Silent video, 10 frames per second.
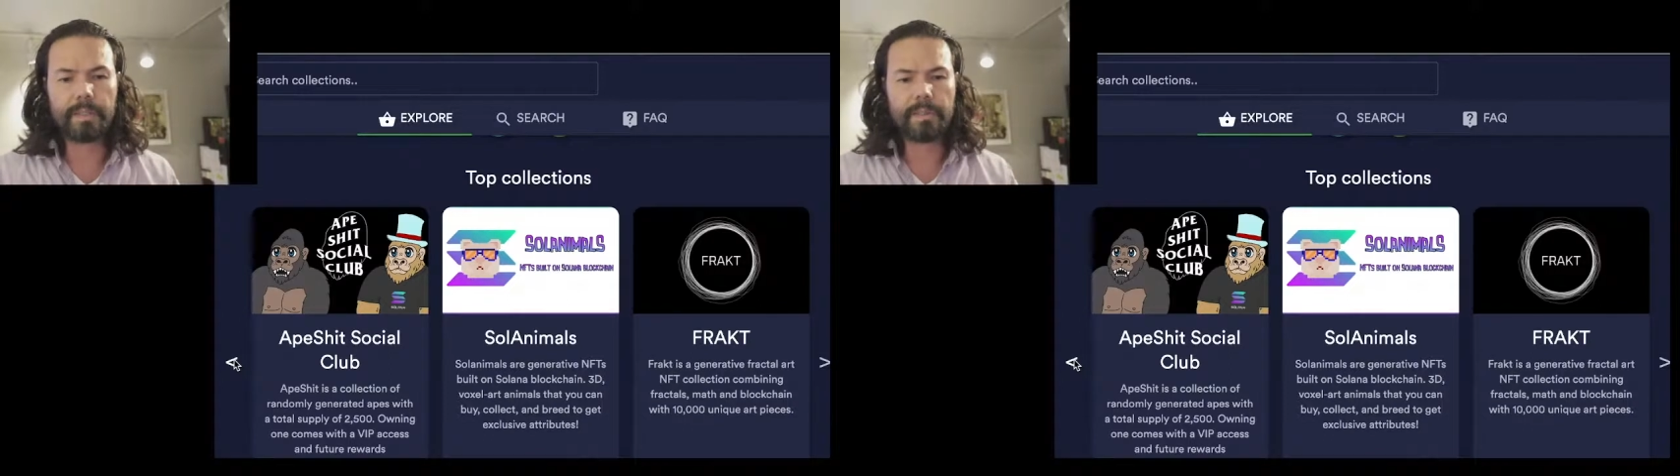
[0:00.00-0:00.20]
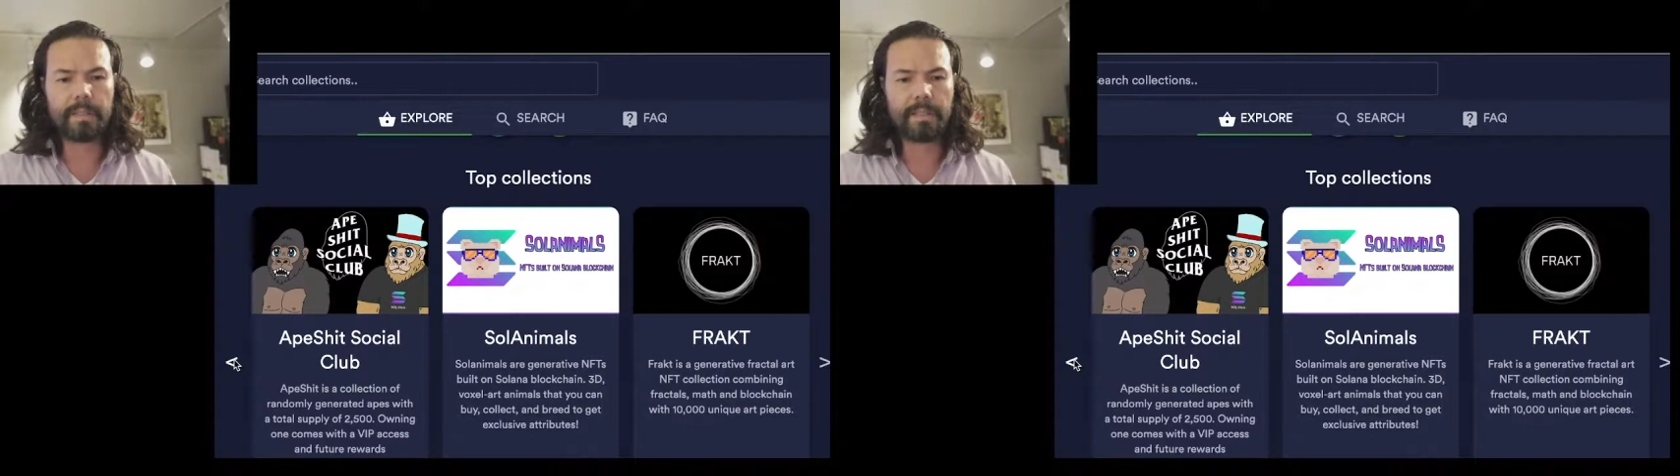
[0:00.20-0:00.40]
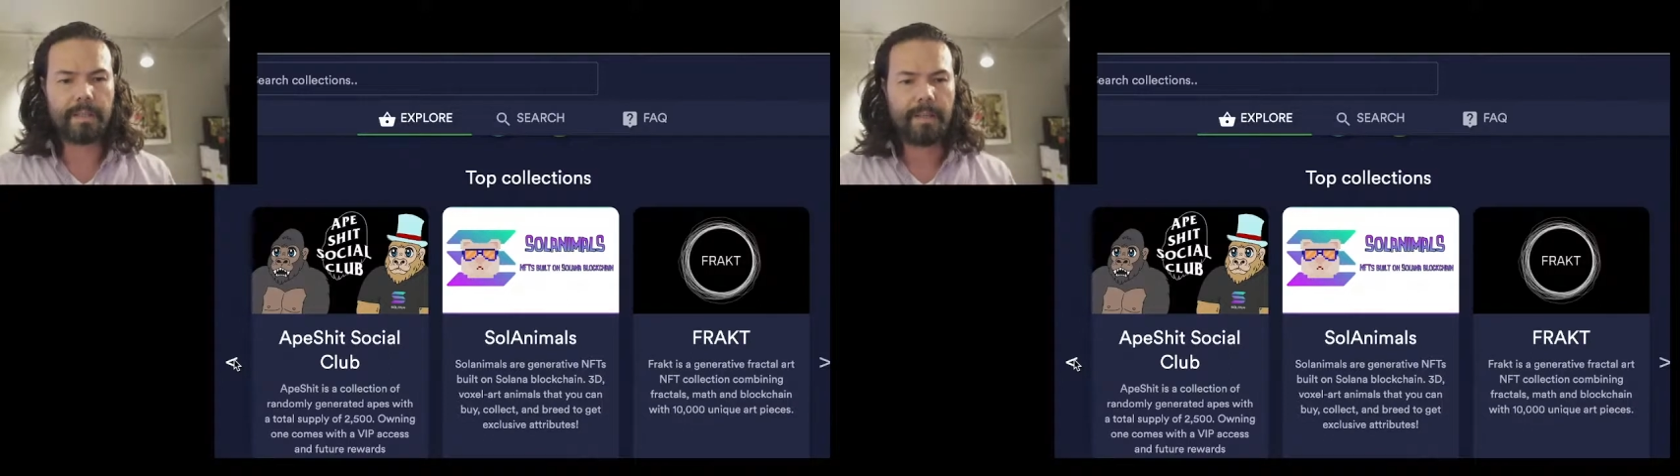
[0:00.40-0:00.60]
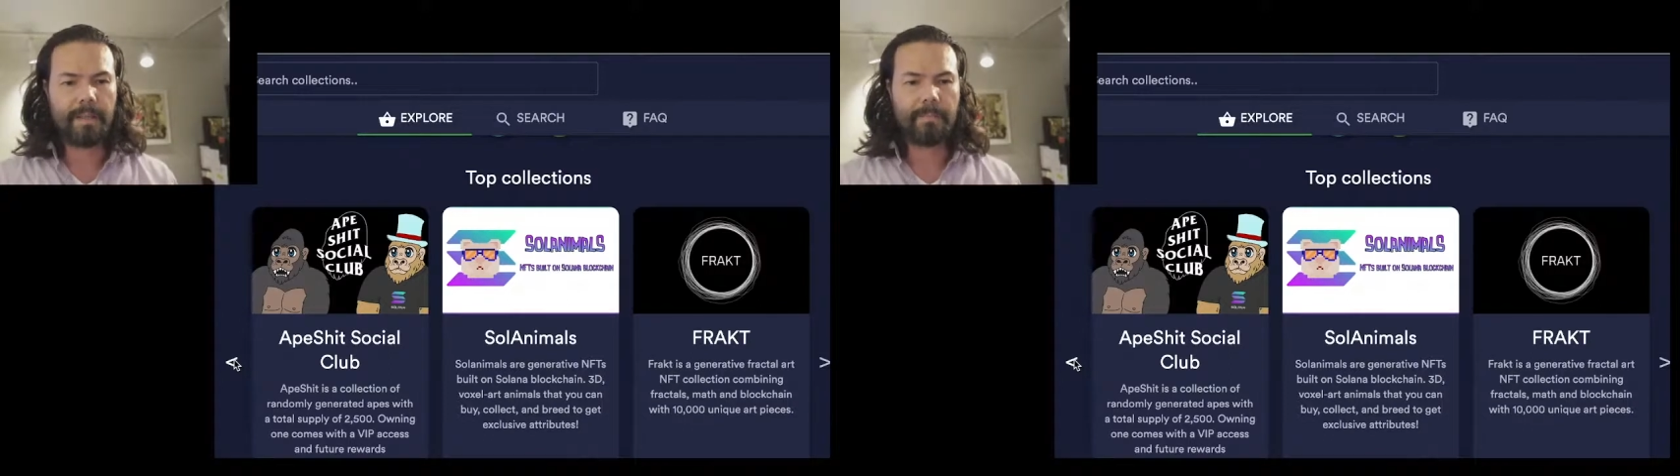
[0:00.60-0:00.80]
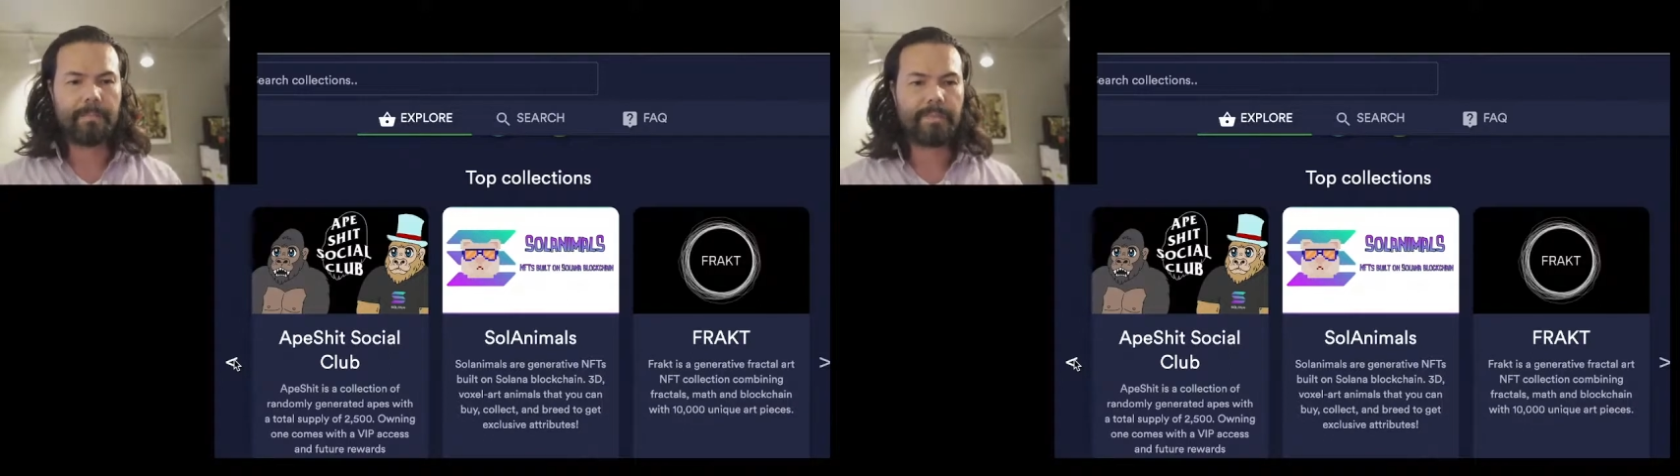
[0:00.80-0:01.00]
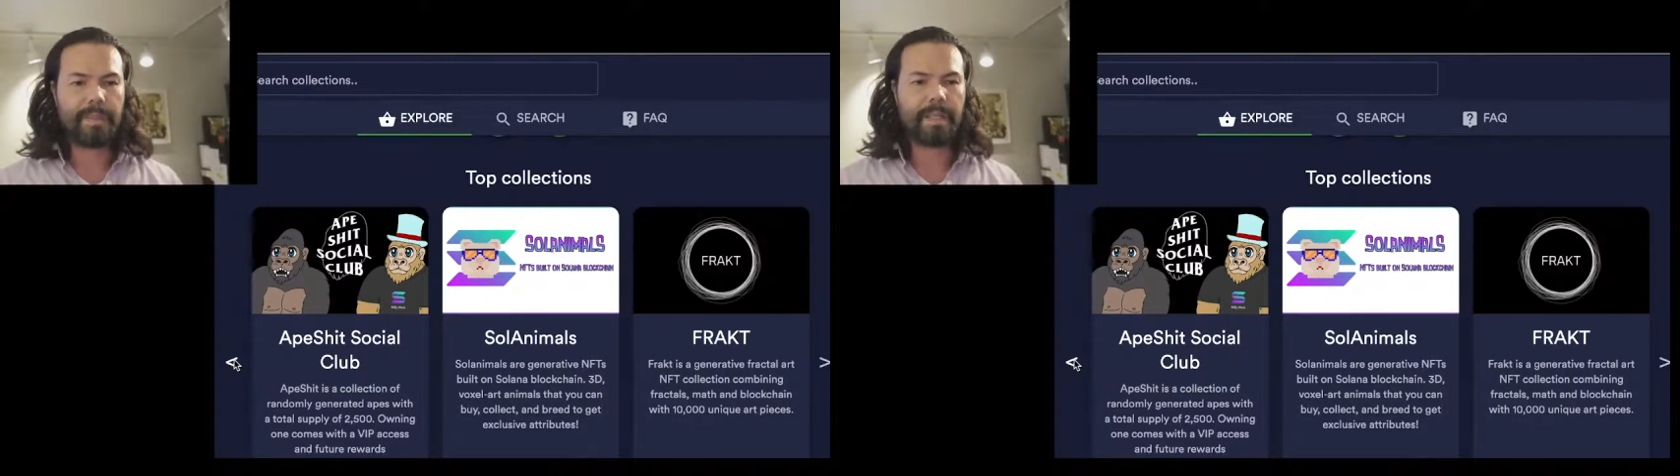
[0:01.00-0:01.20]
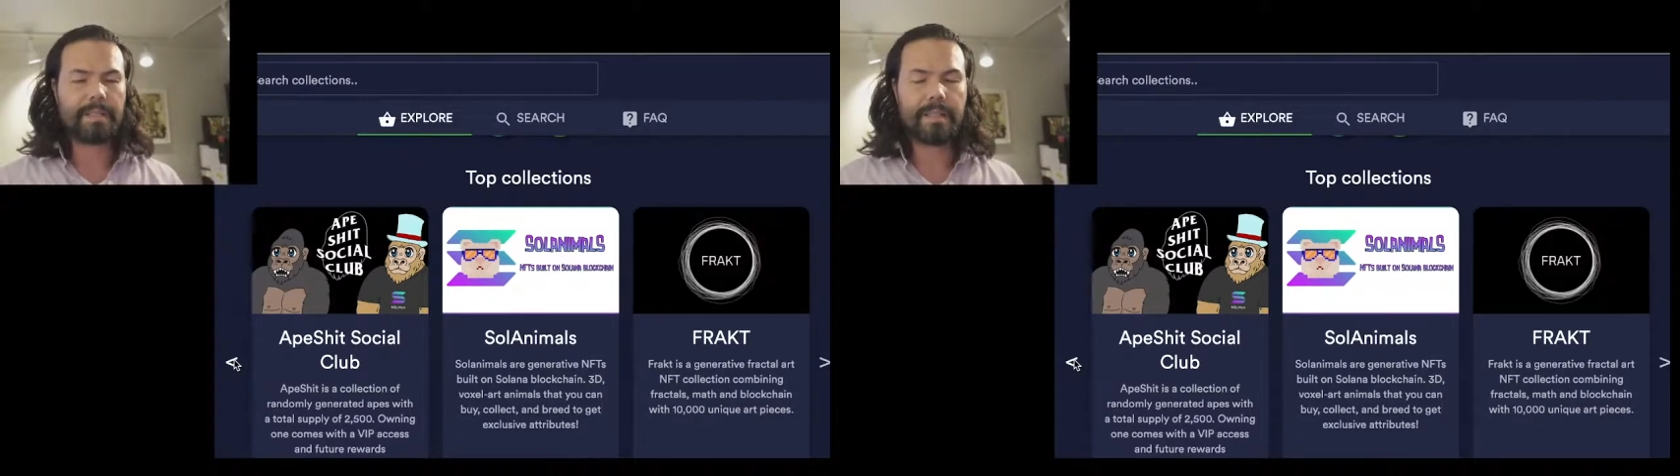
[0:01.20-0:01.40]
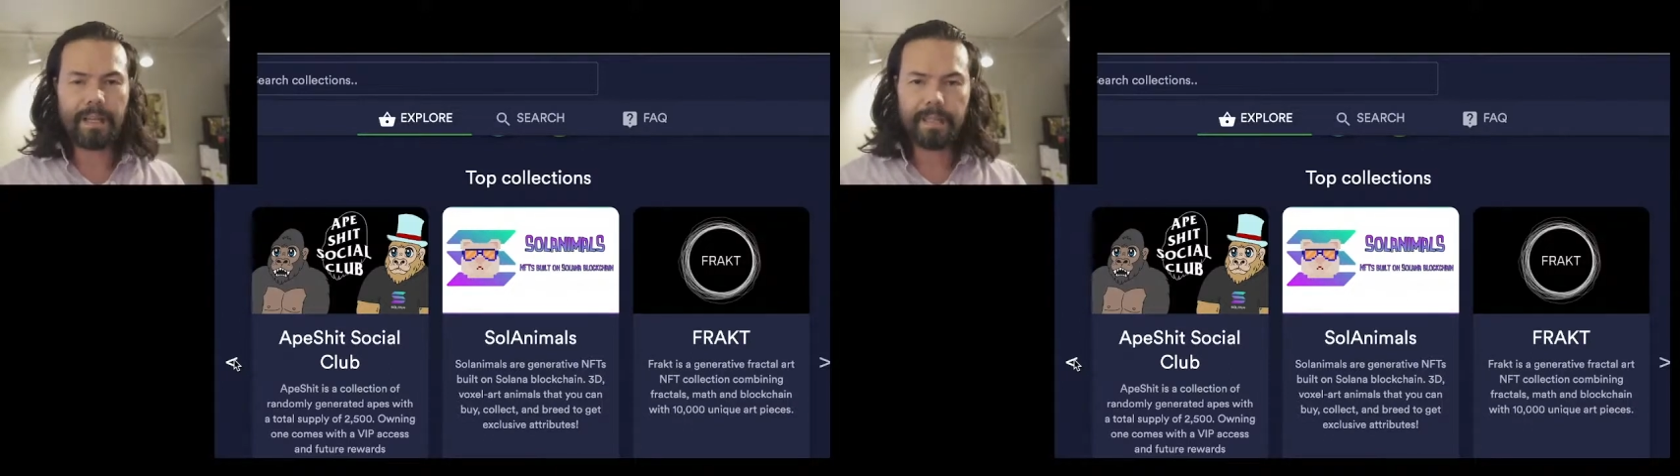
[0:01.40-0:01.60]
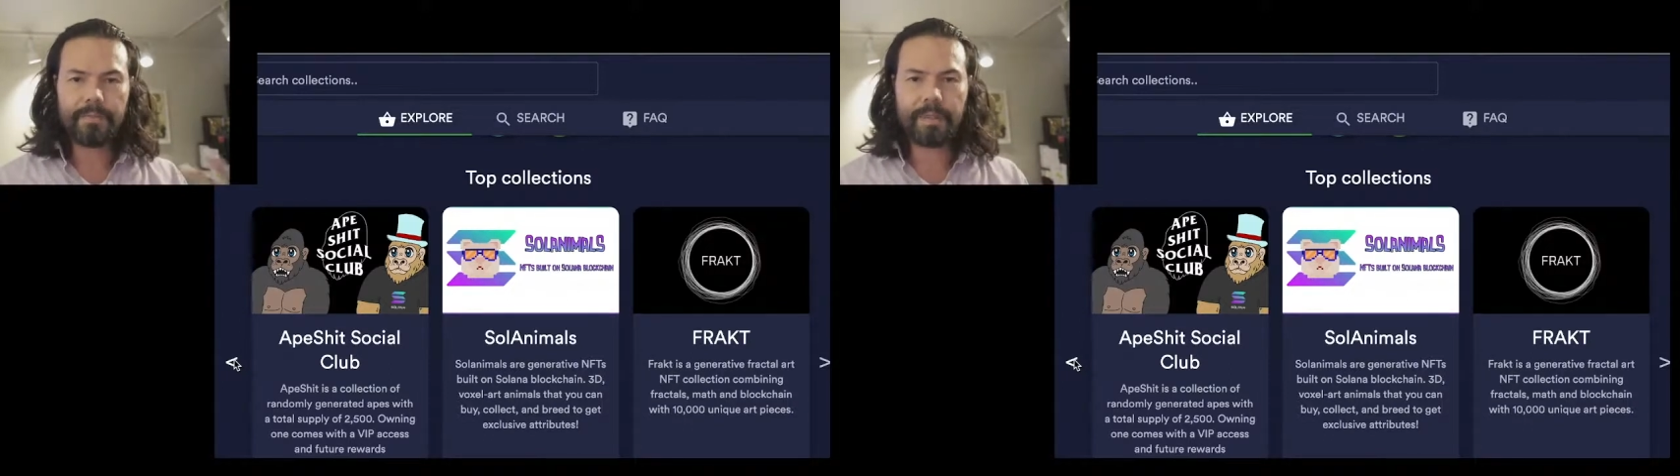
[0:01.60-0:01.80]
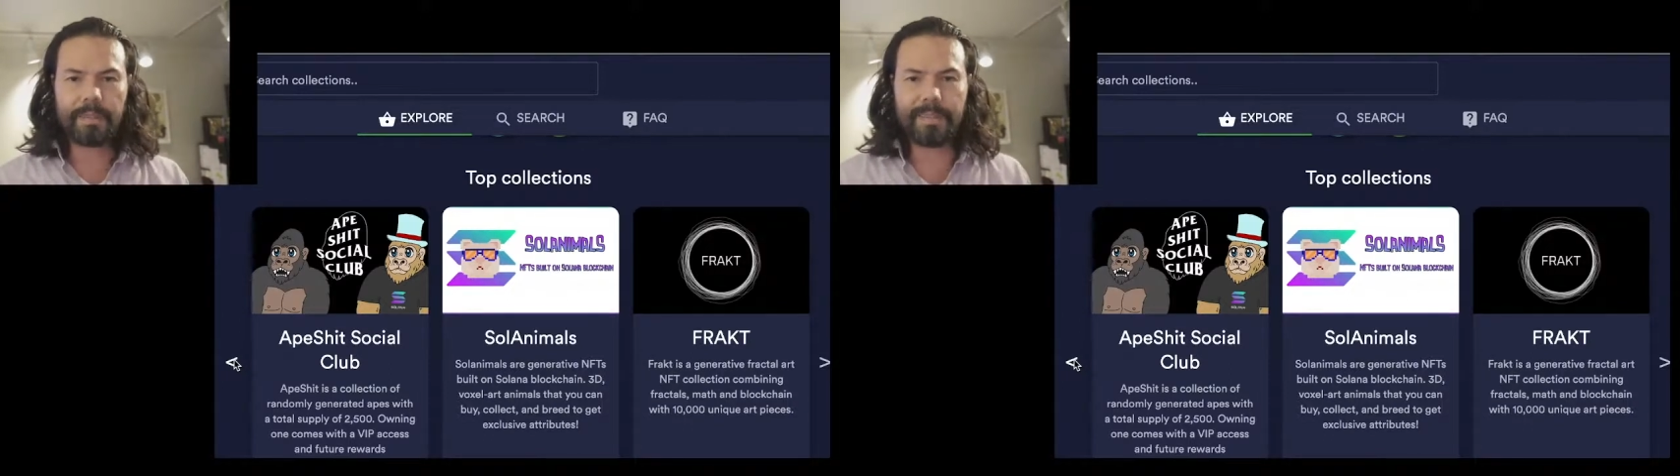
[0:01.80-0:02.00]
like, it's not even